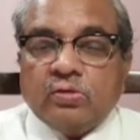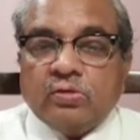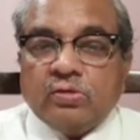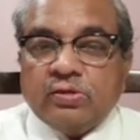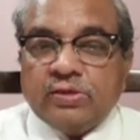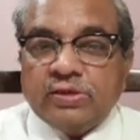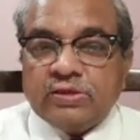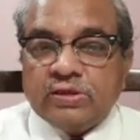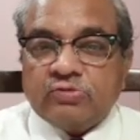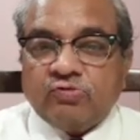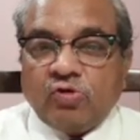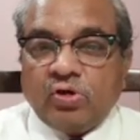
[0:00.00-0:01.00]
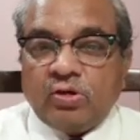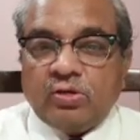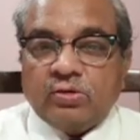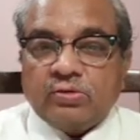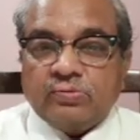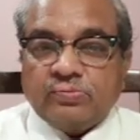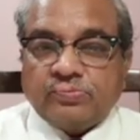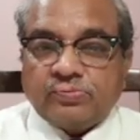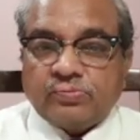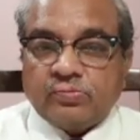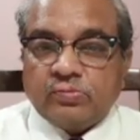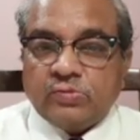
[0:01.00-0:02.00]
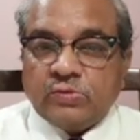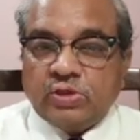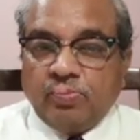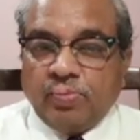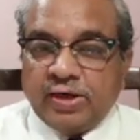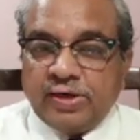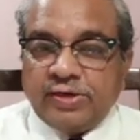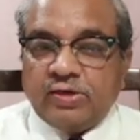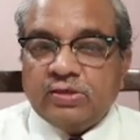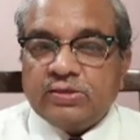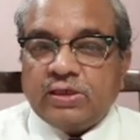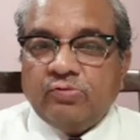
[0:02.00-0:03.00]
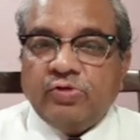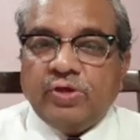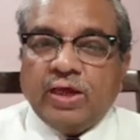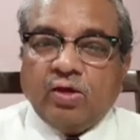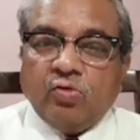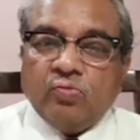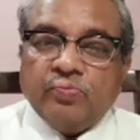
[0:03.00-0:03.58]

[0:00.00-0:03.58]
this is for the particles, and we have